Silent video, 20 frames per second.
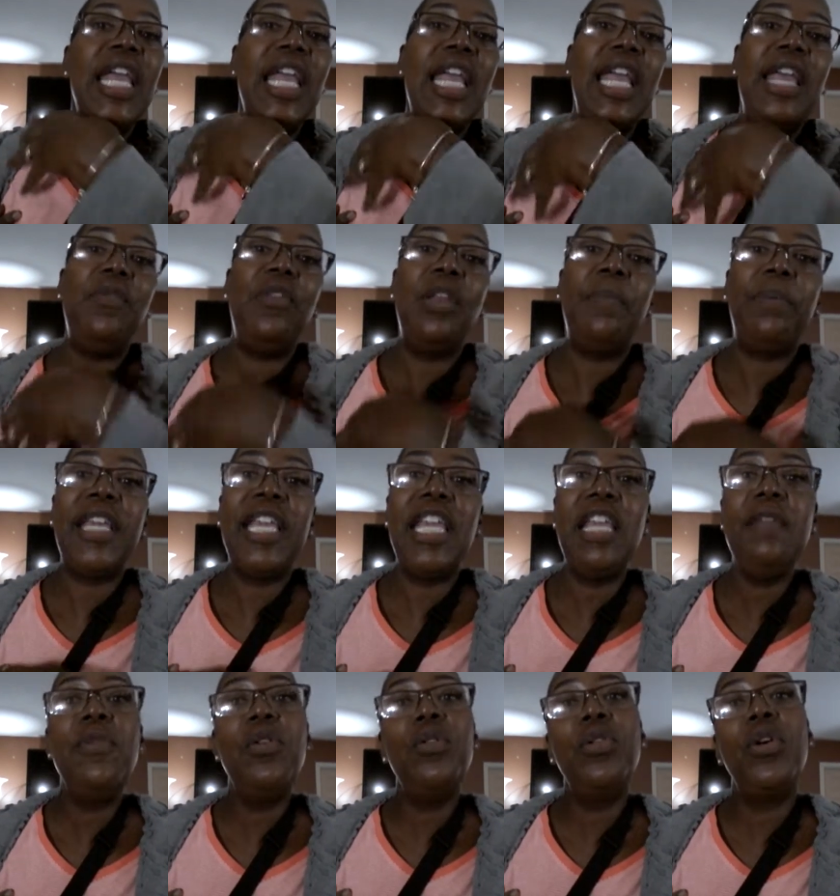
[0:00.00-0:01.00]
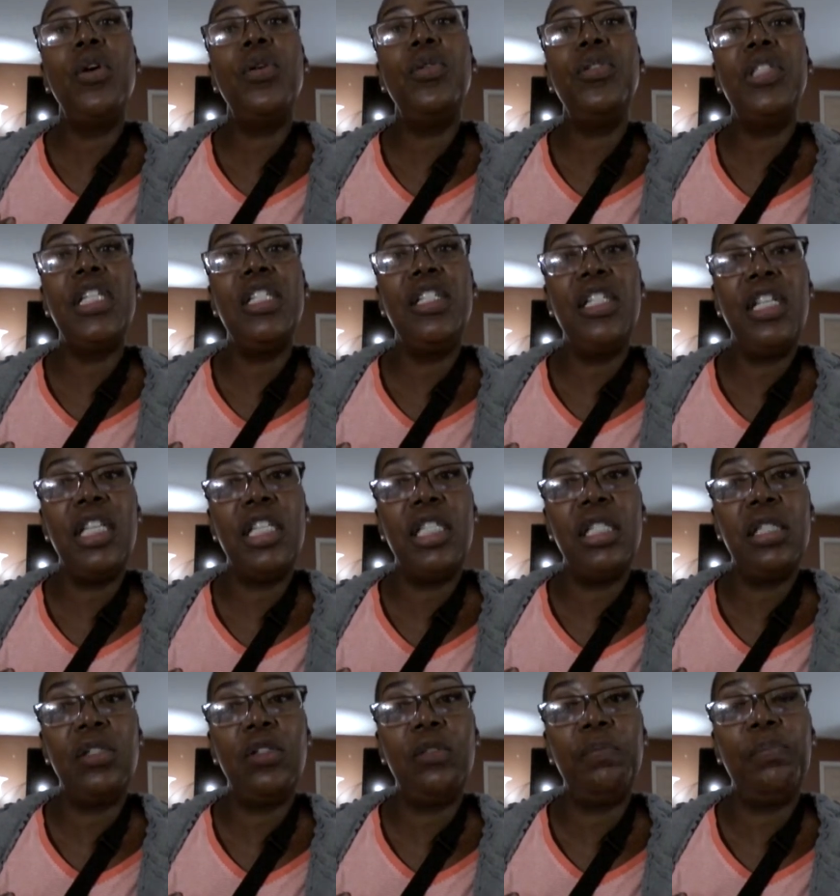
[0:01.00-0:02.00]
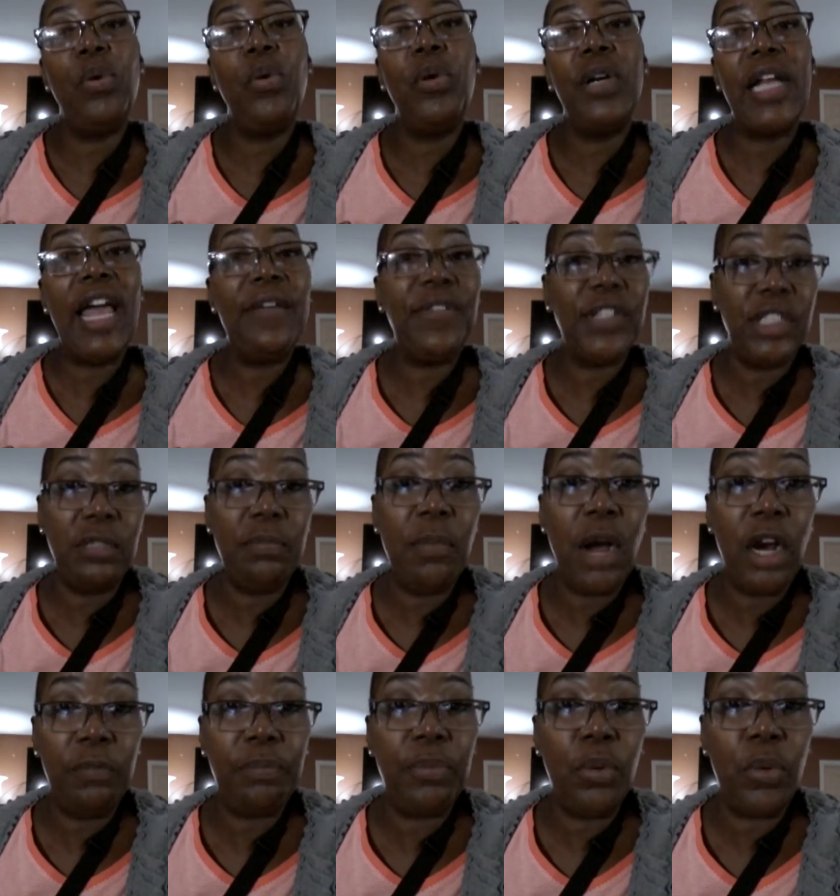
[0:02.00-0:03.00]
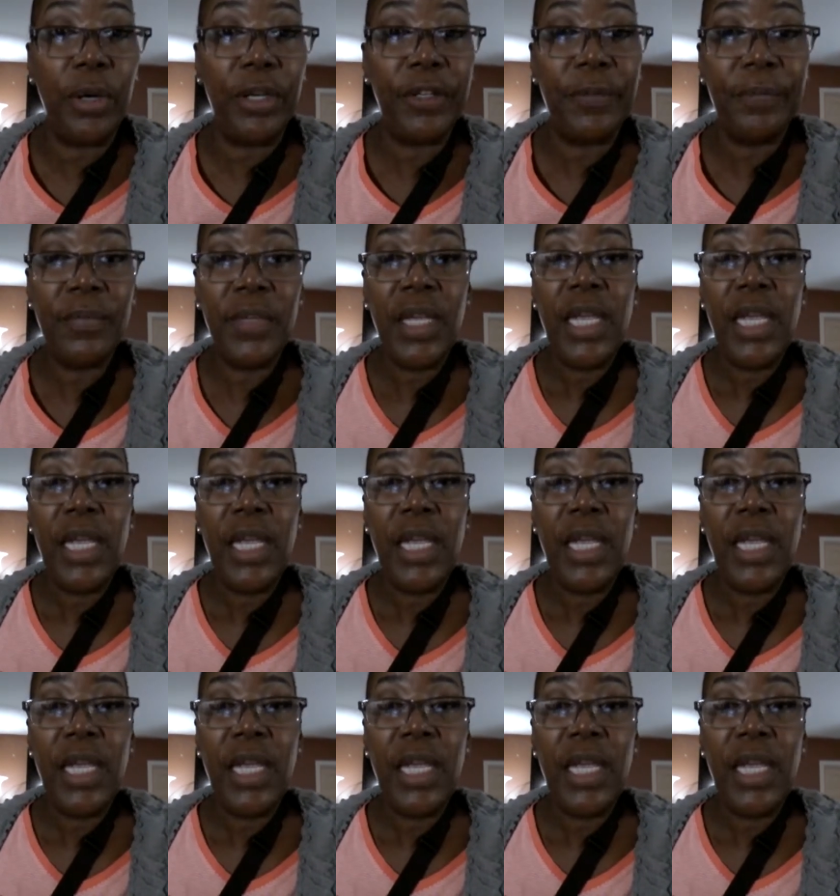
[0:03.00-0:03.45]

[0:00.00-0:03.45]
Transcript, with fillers: And the chemo goes into this little port. I have a smart port.